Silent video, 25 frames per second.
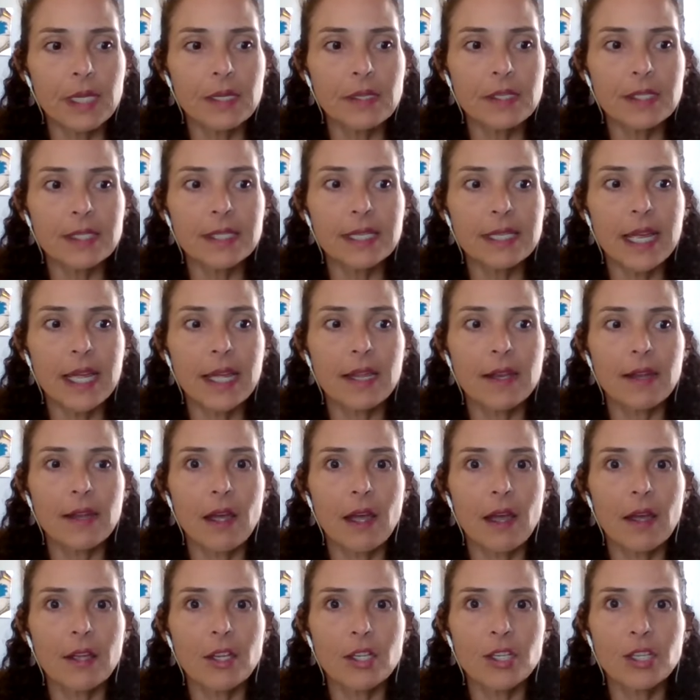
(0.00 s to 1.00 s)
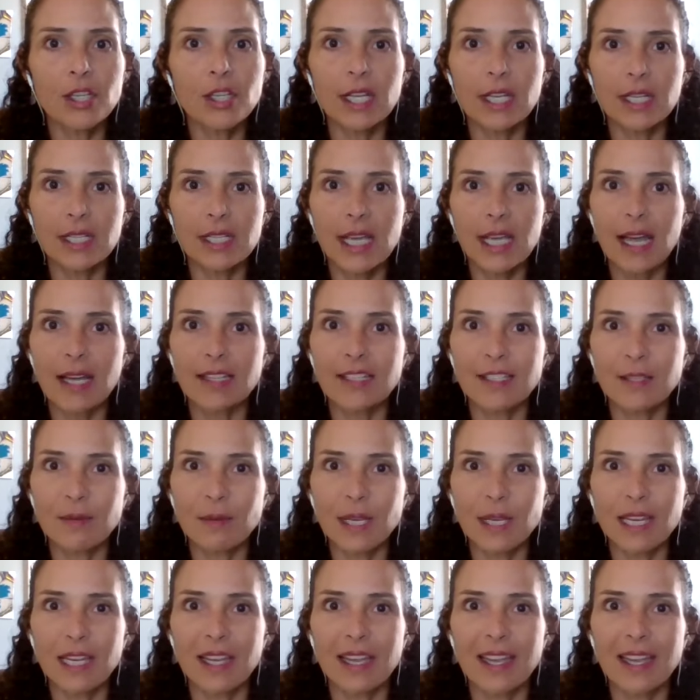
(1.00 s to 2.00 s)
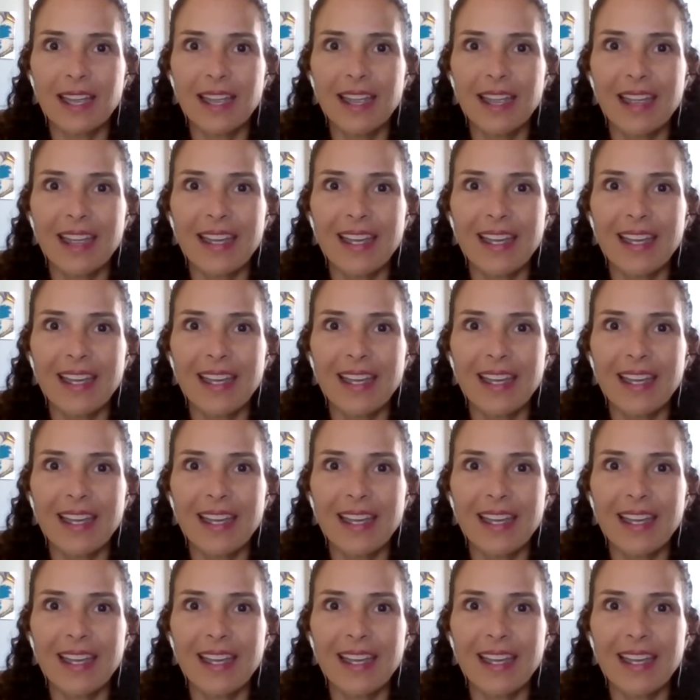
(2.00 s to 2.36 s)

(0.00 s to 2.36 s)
instead she attacks me